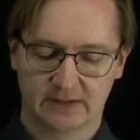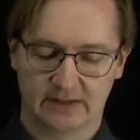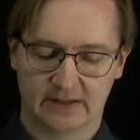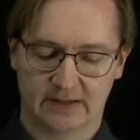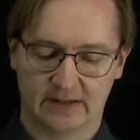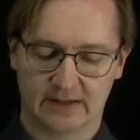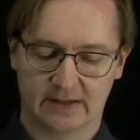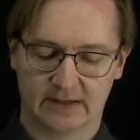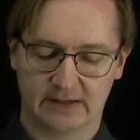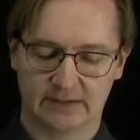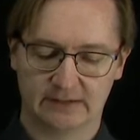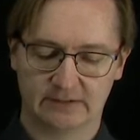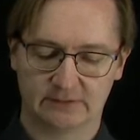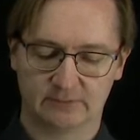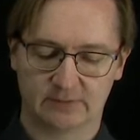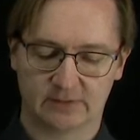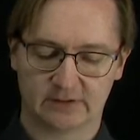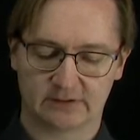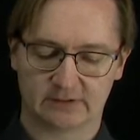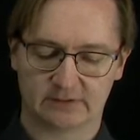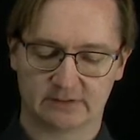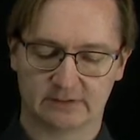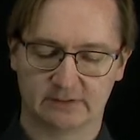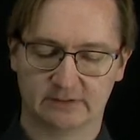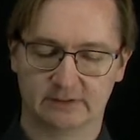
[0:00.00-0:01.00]
And
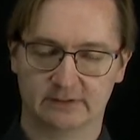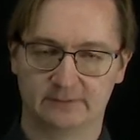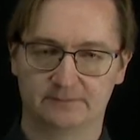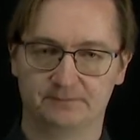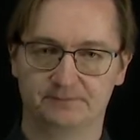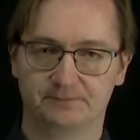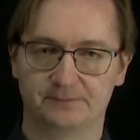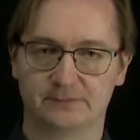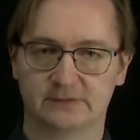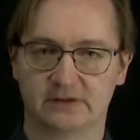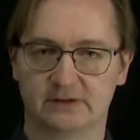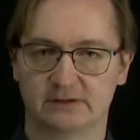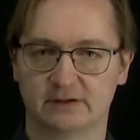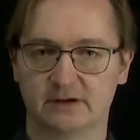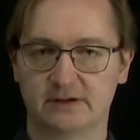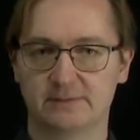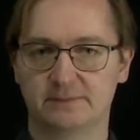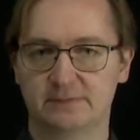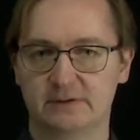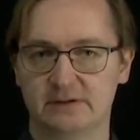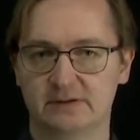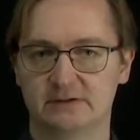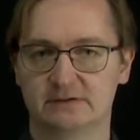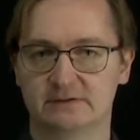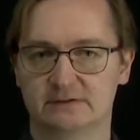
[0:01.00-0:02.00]
what the type
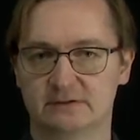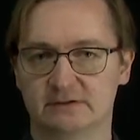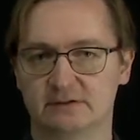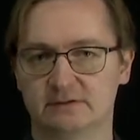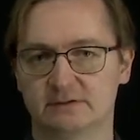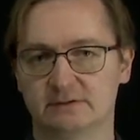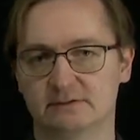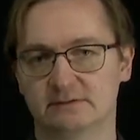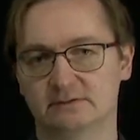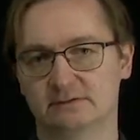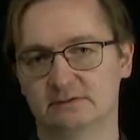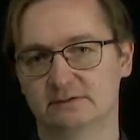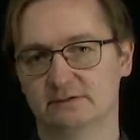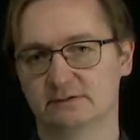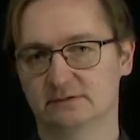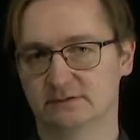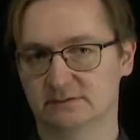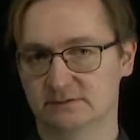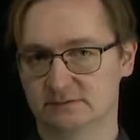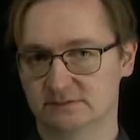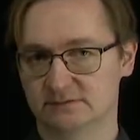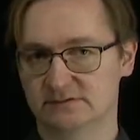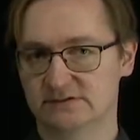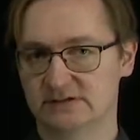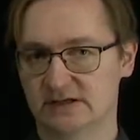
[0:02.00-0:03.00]
hint
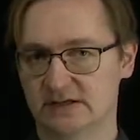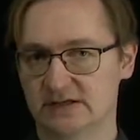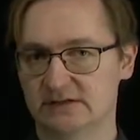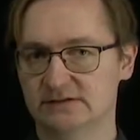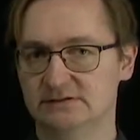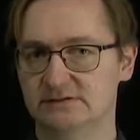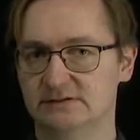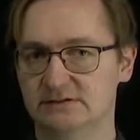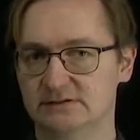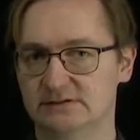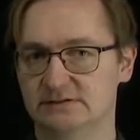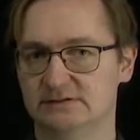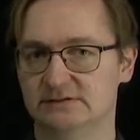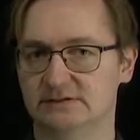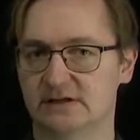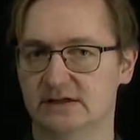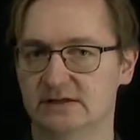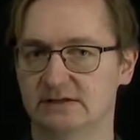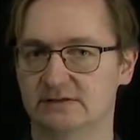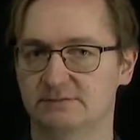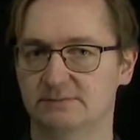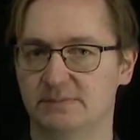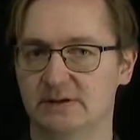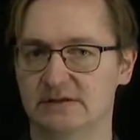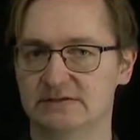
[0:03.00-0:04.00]
says is that
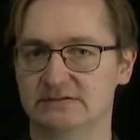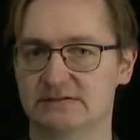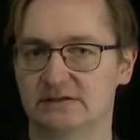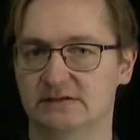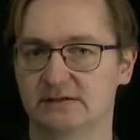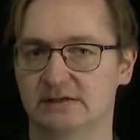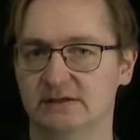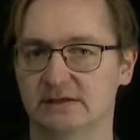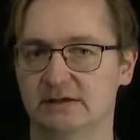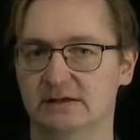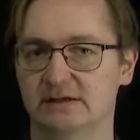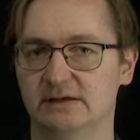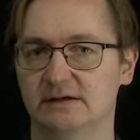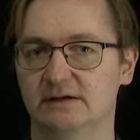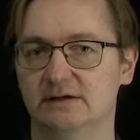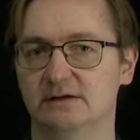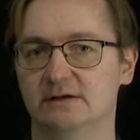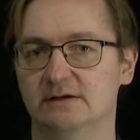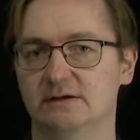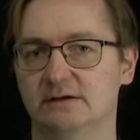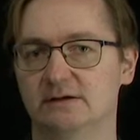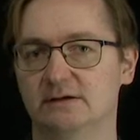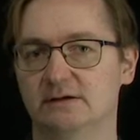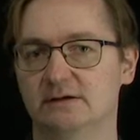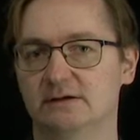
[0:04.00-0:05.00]
basically
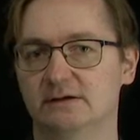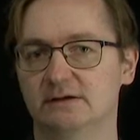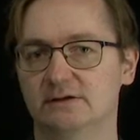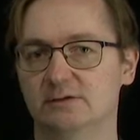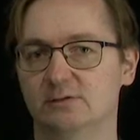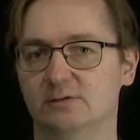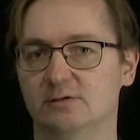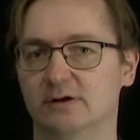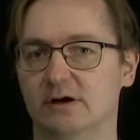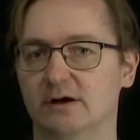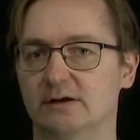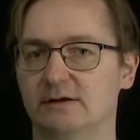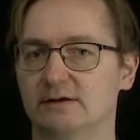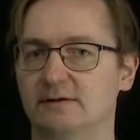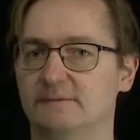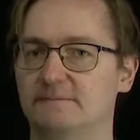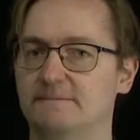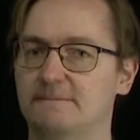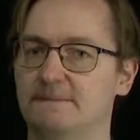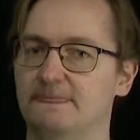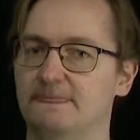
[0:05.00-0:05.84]
you can